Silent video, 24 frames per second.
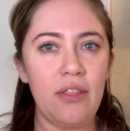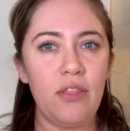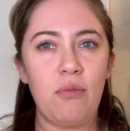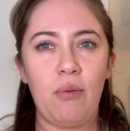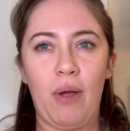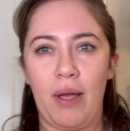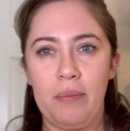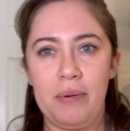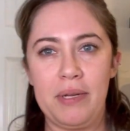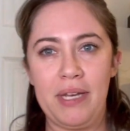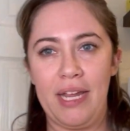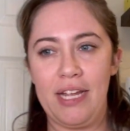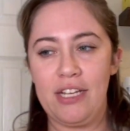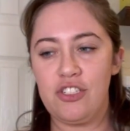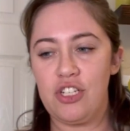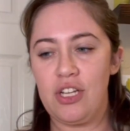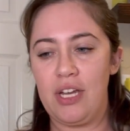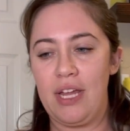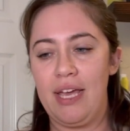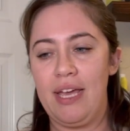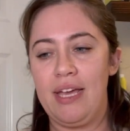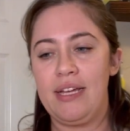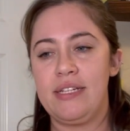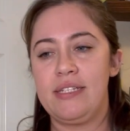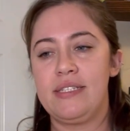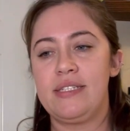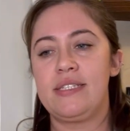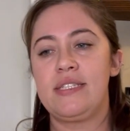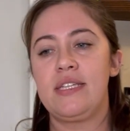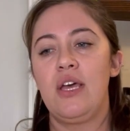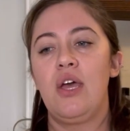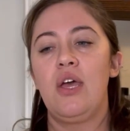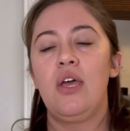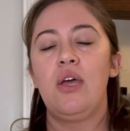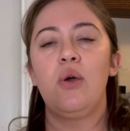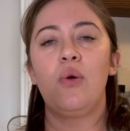recommendation is
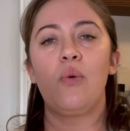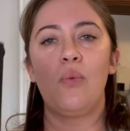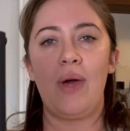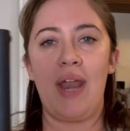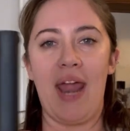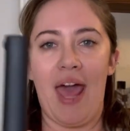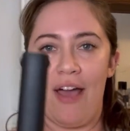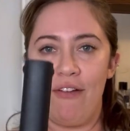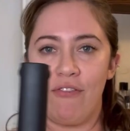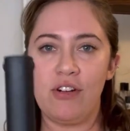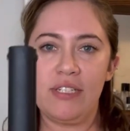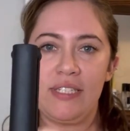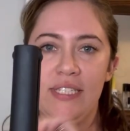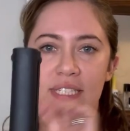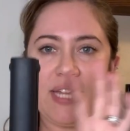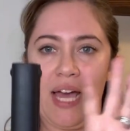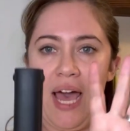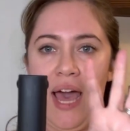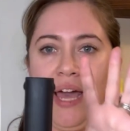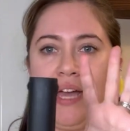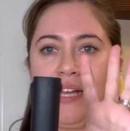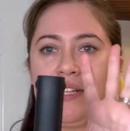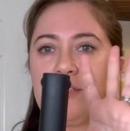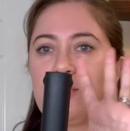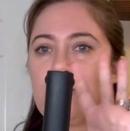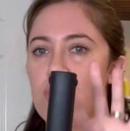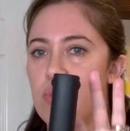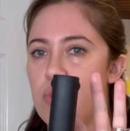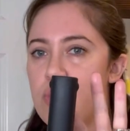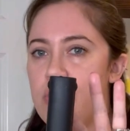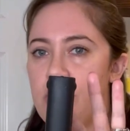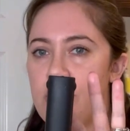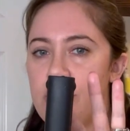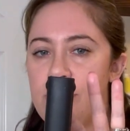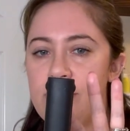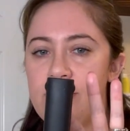whatever size tool
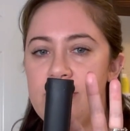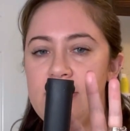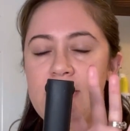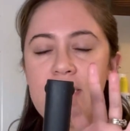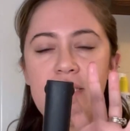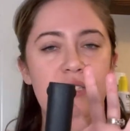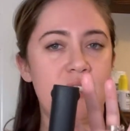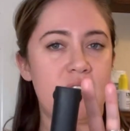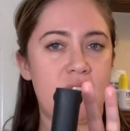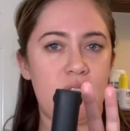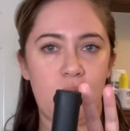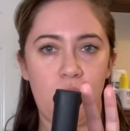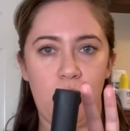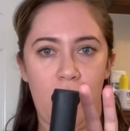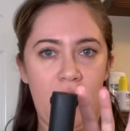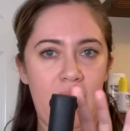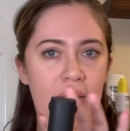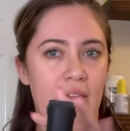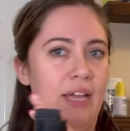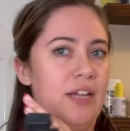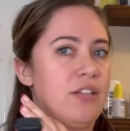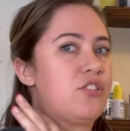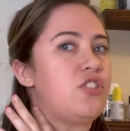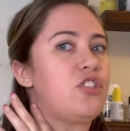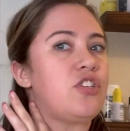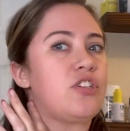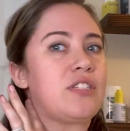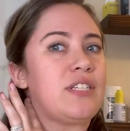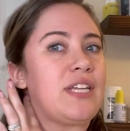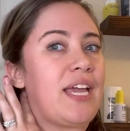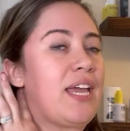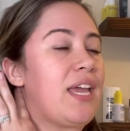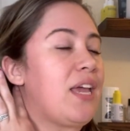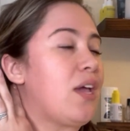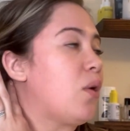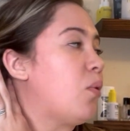you're using. So this is 1 inch, you're
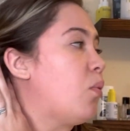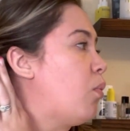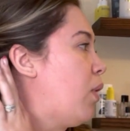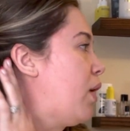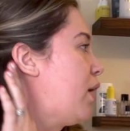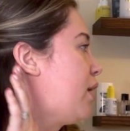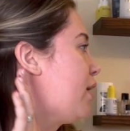taking a 1